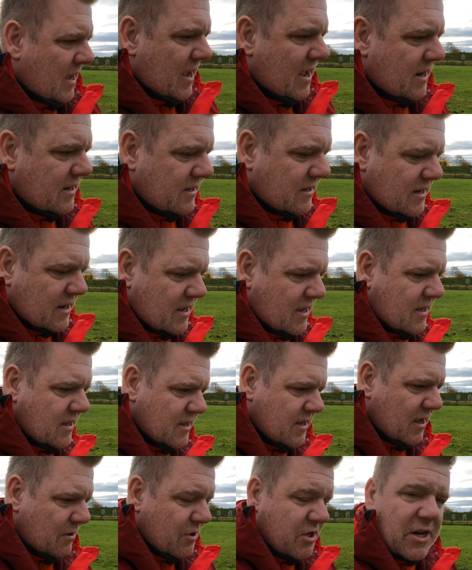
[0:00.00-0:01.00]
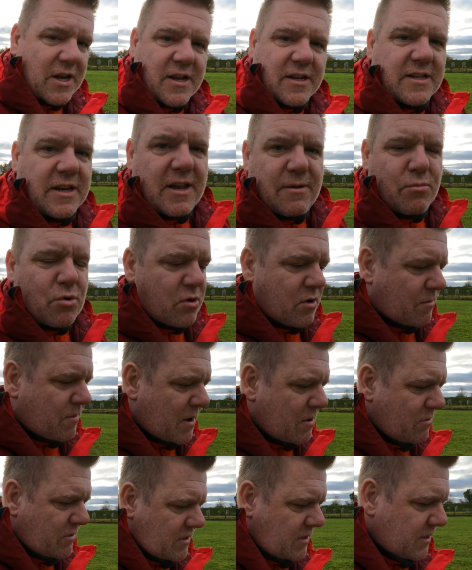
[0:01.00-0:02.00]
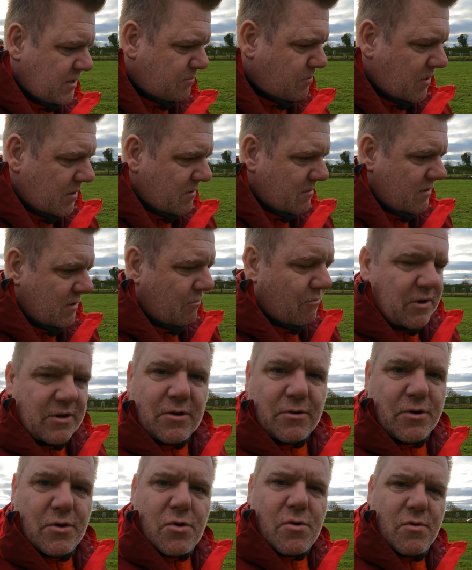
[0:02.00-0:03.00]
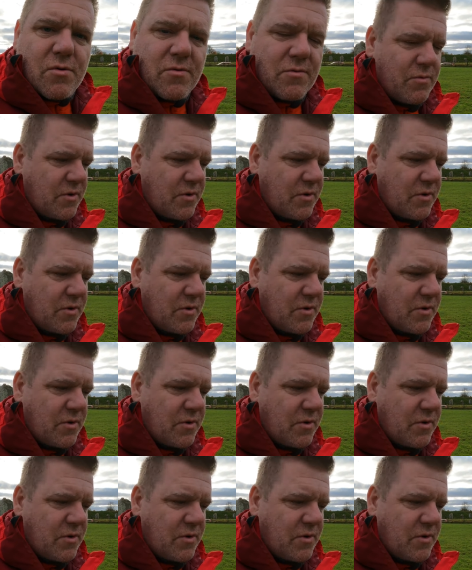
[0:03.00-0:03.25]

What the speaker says: And I wish I could tell you more about these, but we don't know.